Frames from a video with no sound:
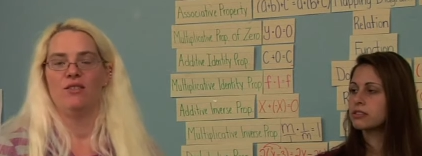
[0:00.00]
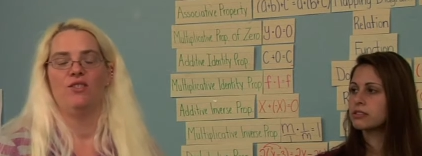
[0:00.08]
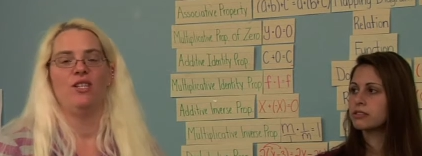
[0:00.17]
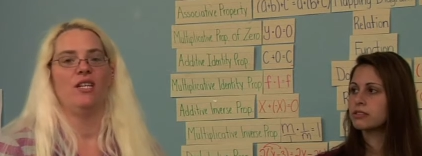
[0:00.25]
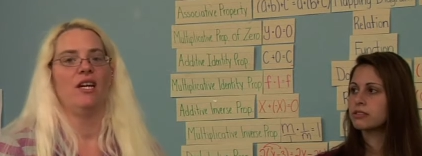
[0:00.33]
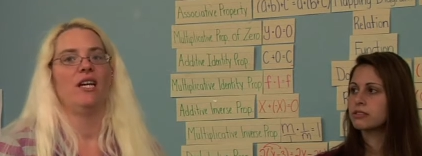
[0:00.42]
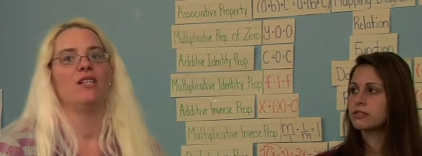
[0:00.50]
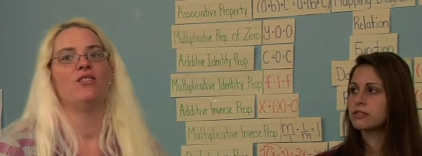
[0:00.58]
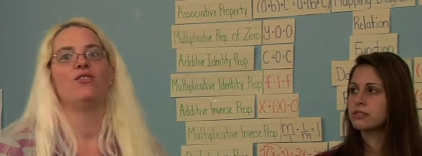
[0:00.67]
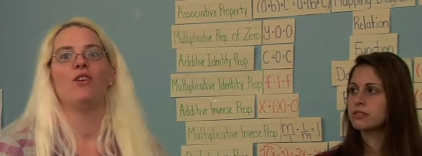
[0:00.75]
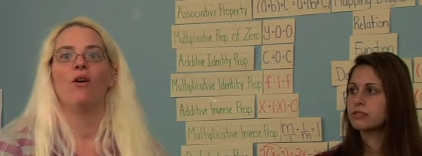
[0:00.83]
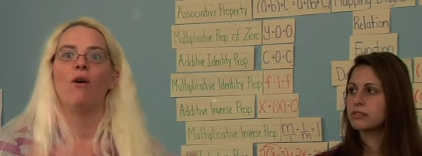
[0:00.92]
Speaker 1: Gina is
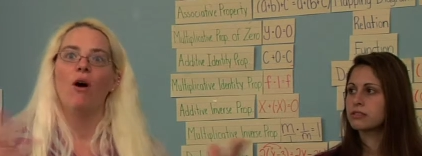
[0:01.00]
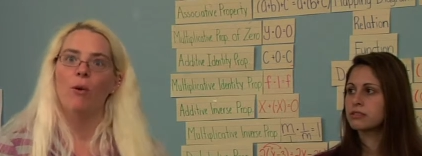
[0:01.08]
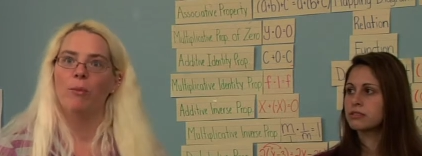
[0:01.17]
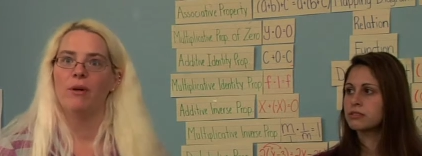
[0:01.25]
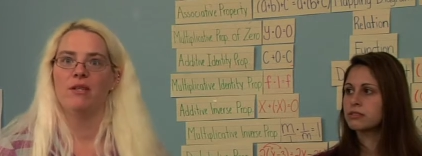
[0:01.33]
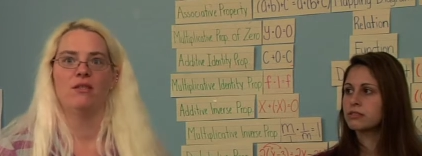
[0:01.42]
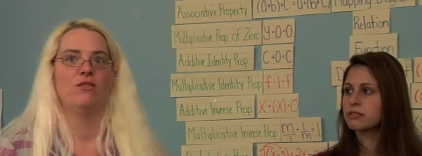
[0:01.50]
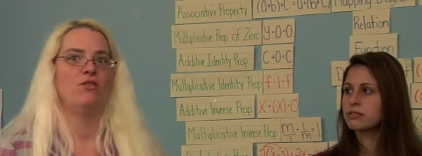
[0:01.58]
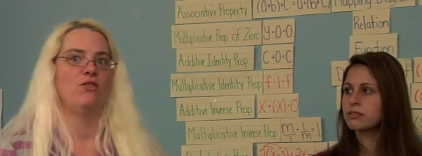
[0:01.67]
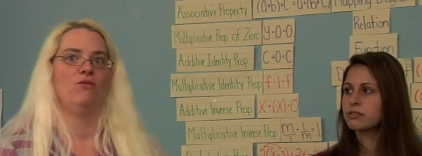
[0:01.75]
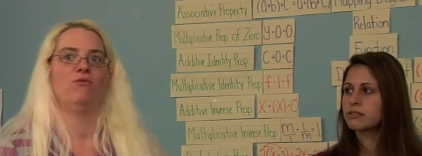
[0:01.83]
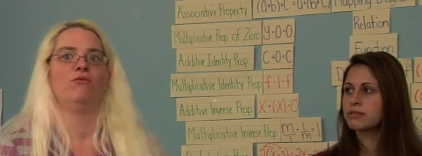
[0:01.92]
so open
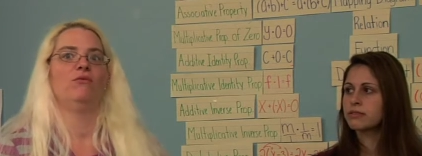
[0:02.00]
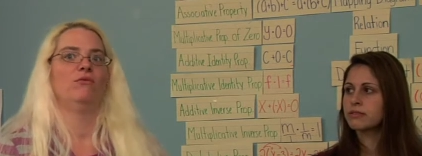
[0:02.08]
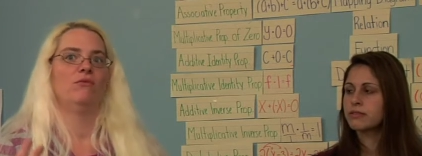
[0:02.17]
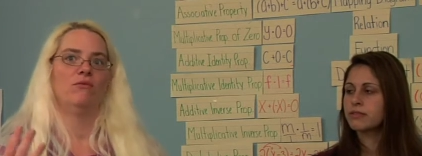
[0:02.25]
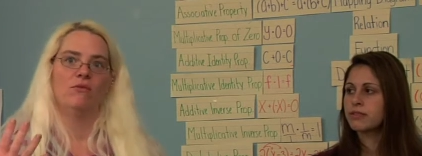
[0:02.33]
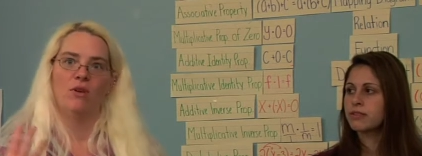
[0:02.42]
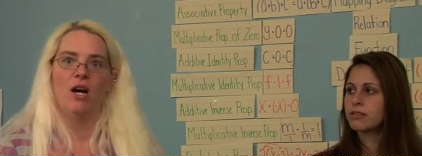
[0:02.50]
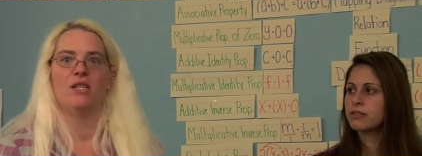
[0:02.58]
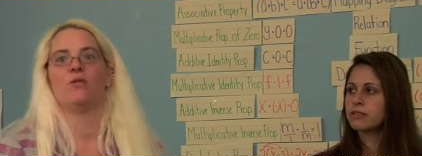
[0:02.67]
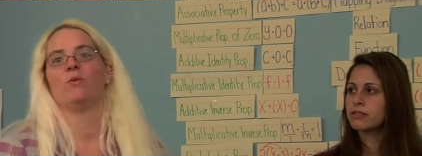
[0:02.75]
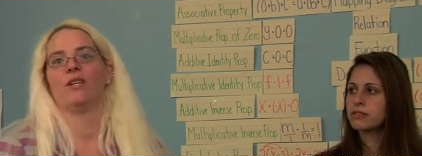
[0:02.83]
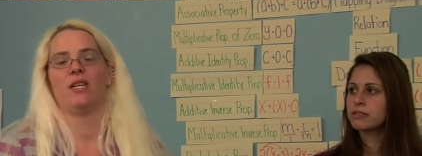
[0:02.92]
to
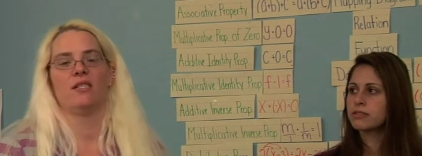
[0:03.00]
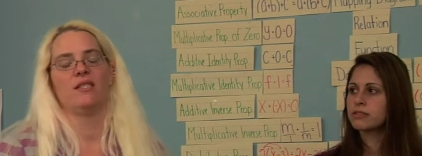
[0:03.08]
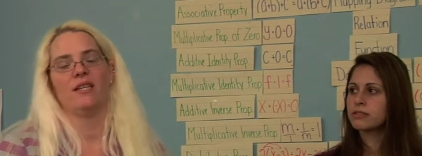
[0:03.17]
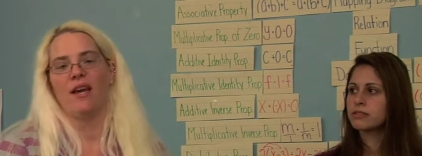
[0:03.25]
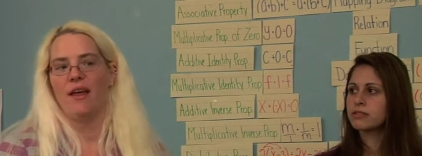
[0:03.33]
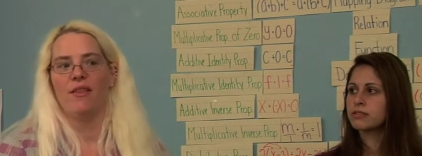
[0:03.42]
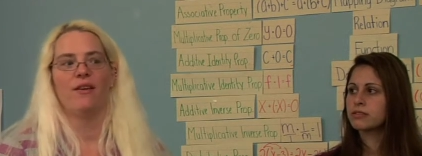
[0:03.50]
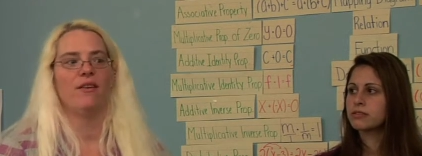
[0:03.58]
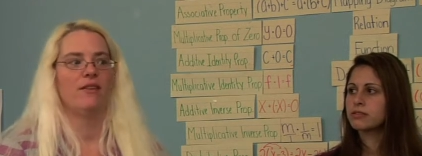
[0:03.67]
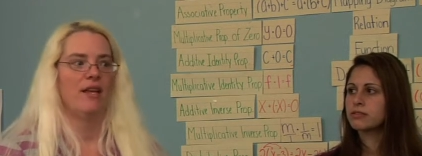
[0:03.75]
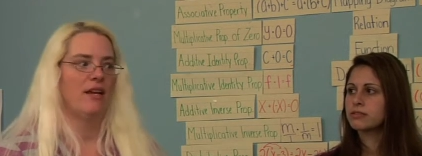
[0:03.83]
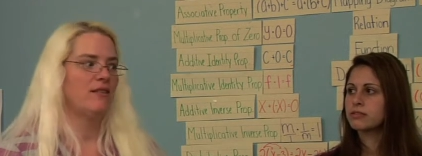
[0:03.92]
us working together.
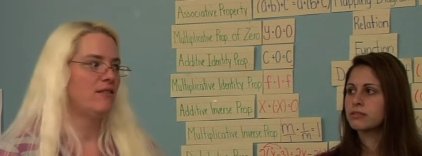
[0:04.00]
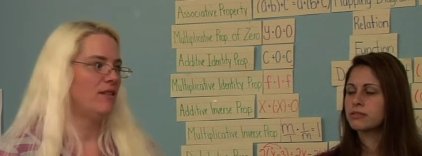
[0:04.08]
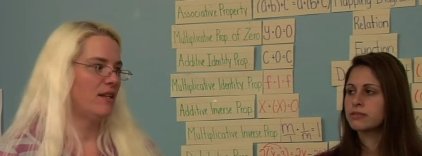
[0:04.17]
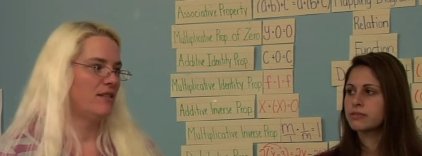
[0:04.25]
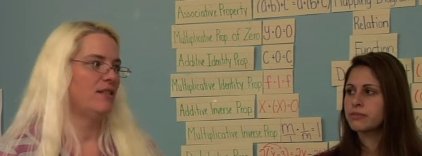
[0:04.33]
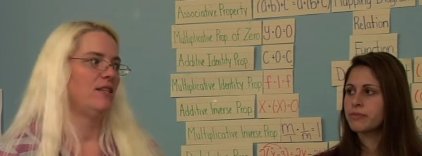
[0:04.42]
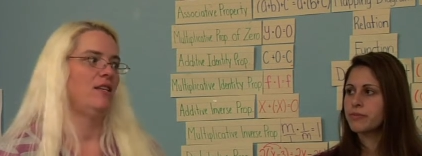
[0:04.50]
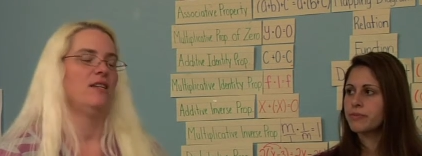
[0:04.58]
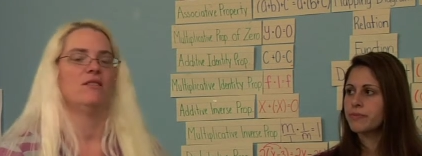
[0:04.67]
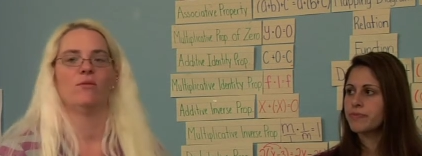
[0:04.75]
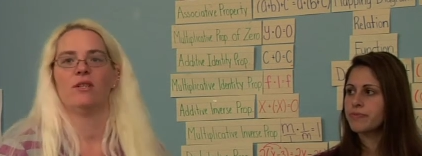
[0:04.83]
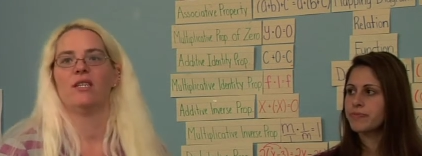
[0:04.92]
That's that's the
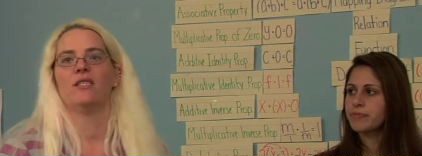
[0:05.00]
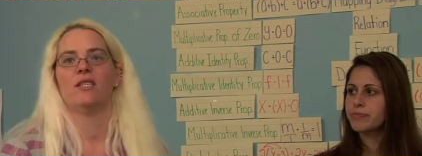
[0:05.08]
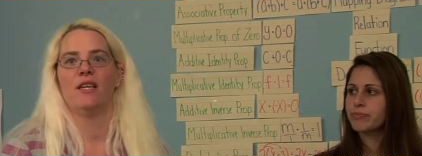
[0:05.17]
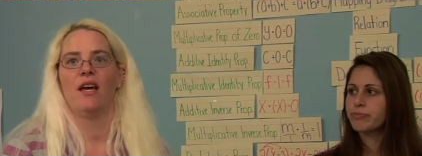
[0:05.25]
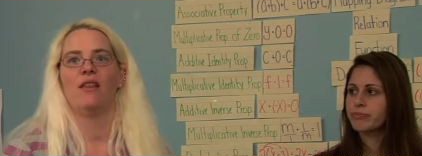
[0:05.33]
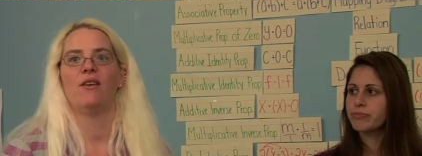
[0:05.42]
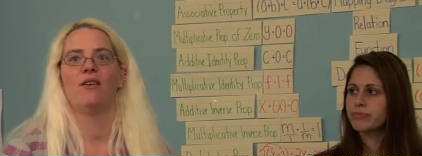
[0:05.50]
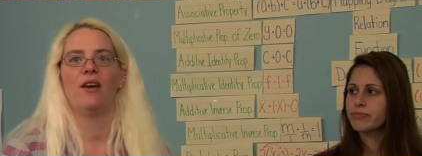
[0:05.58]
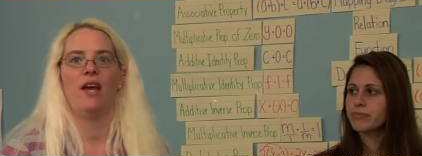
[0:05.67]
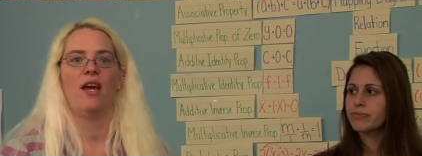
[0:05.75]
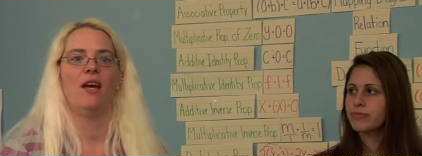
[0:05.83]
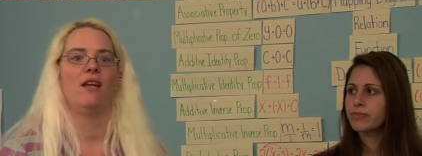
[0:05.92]
key is working together
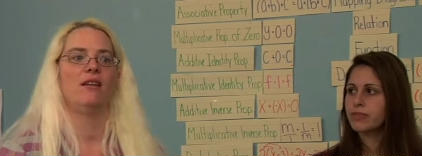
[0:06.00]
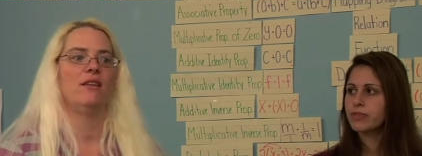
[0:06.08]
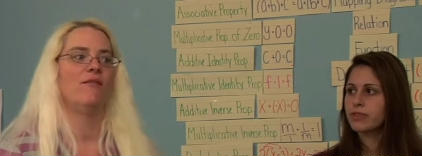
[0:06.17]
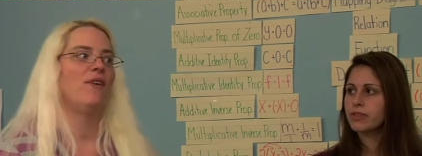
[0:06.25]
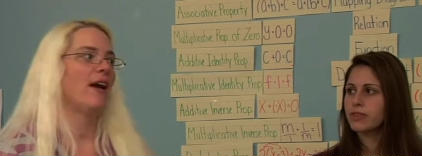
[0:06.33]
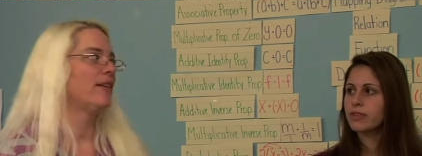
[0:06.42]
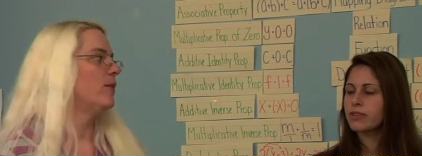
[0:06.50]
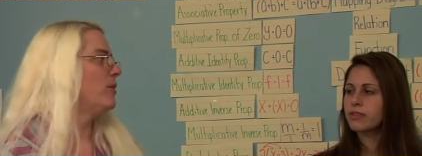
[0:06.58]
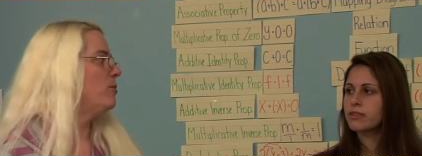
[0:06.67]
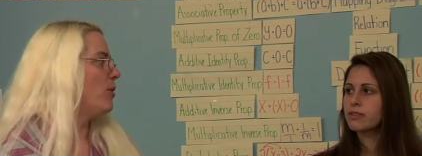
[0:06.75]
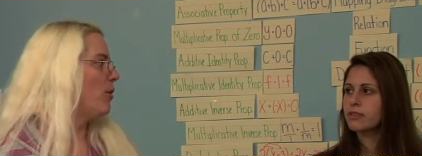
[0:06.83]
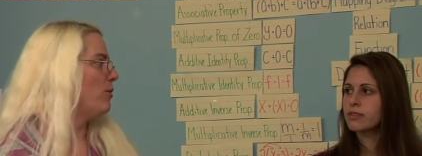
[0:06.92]
and the fact that
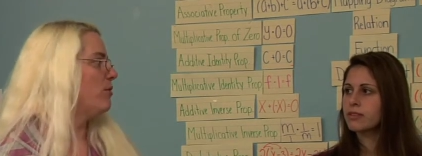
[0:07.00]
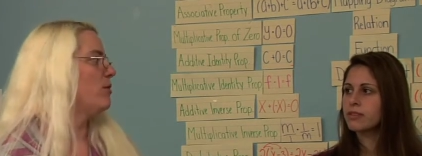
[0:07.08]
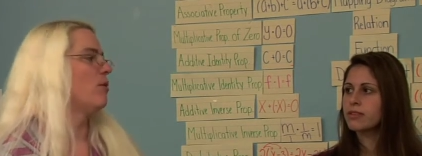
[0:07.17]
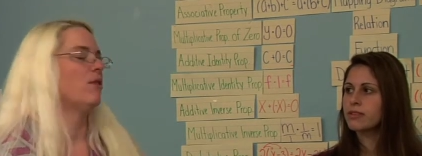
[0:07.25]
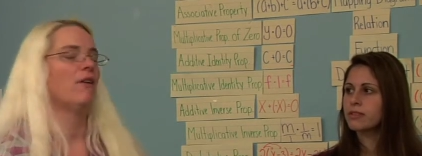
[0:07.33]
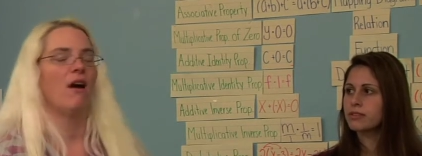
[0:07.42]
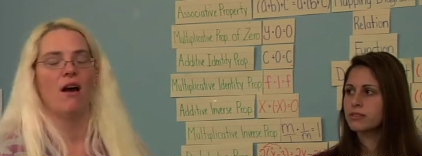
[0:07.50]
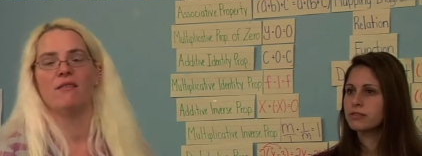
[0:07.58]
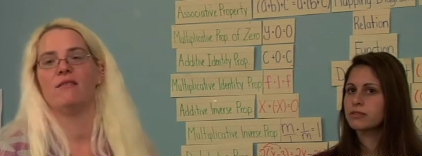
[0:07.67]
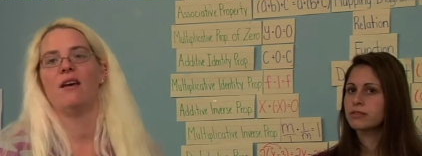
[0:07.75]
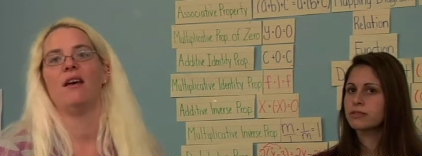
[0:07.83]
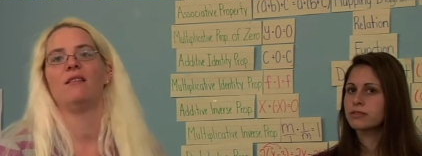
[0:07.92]
we both know the
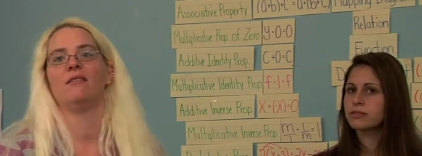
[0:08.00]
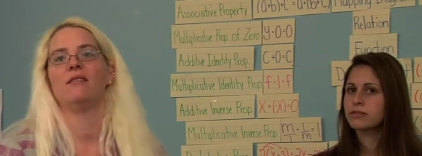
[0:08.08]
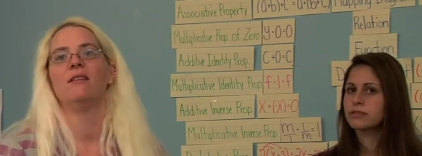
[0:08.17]
content